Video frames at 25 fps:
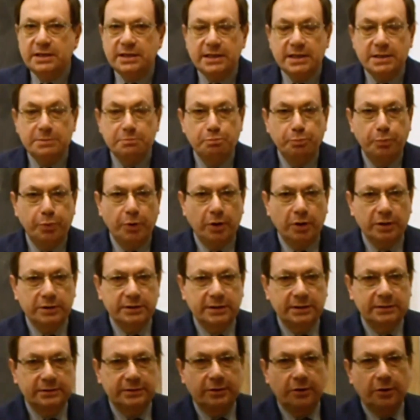
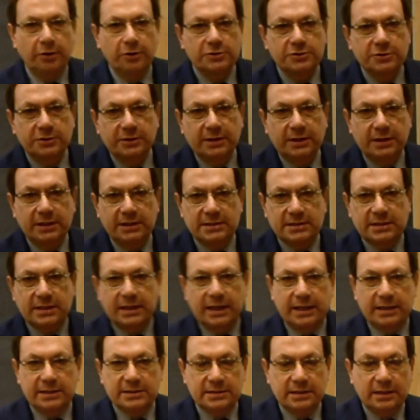important also in this
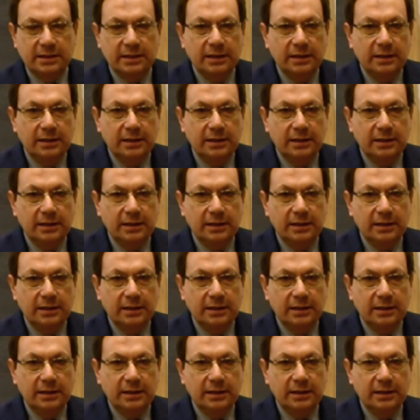case?